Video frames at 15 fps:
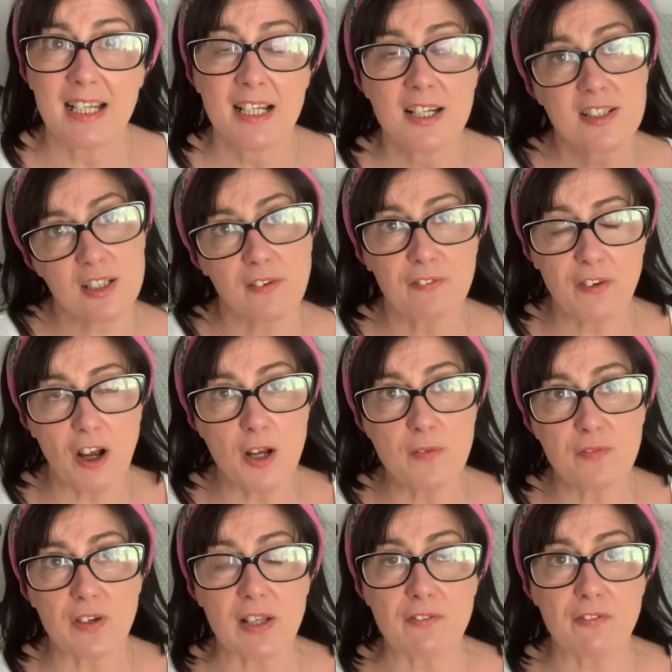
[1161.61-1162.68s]
So
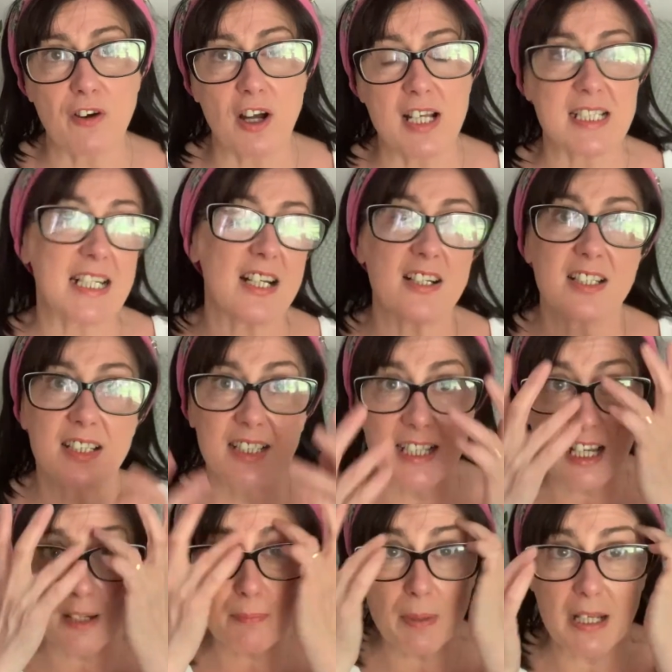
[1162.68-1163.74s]
hopefully Friday I can get
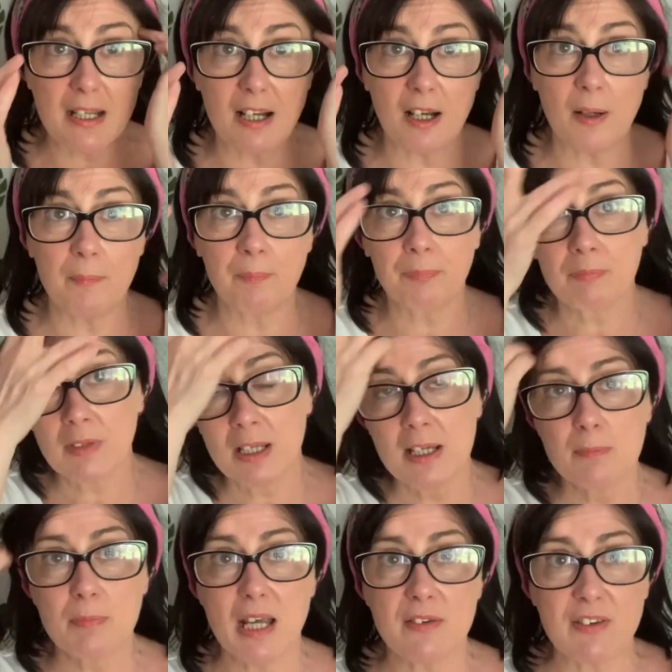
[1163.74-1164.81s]
a bit
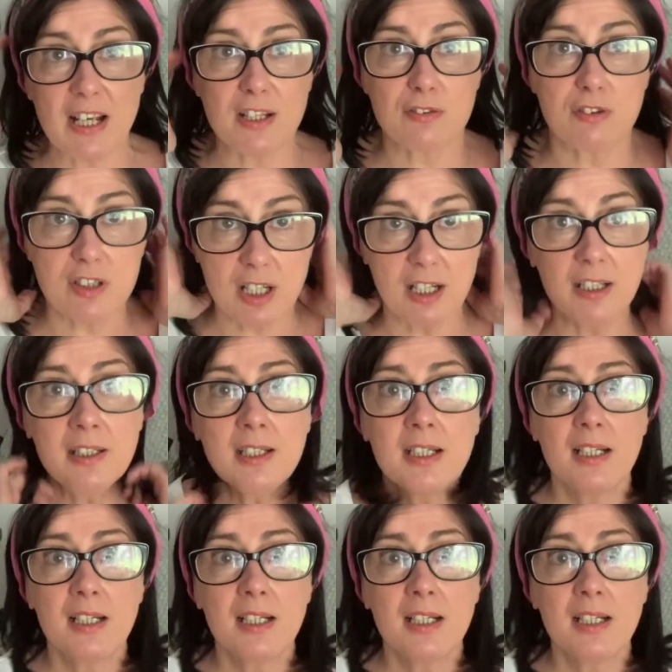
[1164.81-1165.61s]
of extra done.